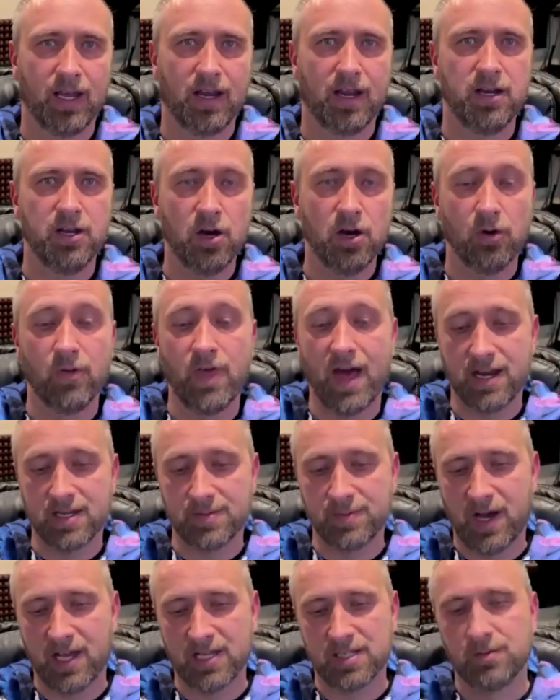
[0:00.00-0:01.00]
And I know that
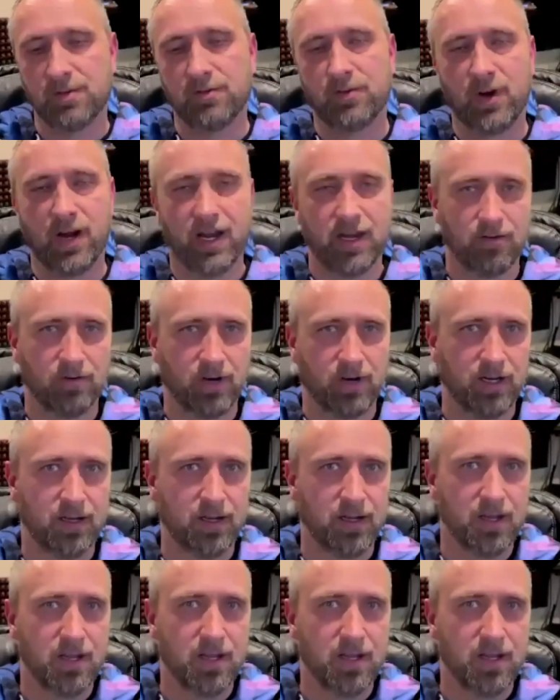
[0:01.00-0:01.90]
is possible for anyone.